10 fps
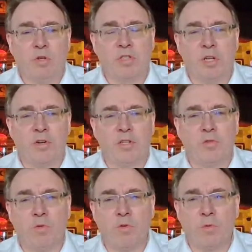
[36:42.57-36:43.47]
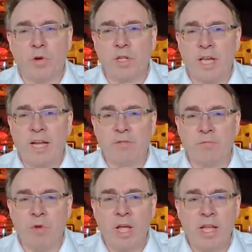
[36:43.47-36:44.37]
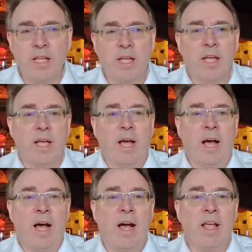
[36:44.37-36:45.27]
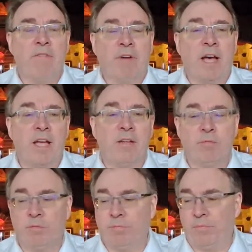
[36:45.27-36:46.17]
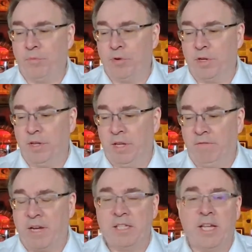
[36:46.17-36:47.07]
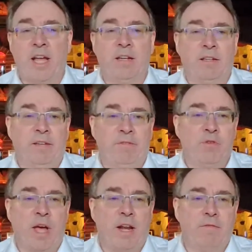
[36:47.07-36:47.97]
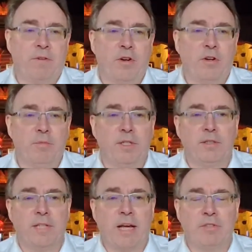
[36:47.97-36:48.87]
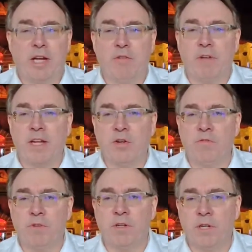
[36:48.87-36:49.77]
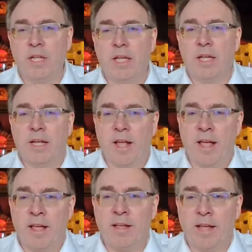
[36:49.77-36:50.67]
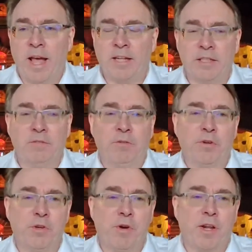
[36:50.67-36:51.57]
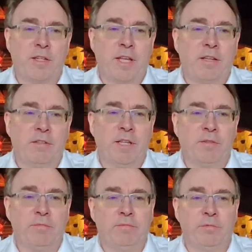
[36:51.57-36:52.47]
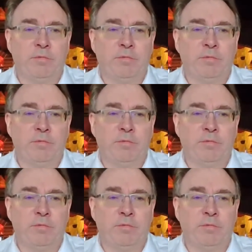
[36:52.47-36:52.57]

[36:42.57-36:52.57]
Most lawyers won't work that way. If I said if you had a firm in downtown Vancouver acting for you on a deal that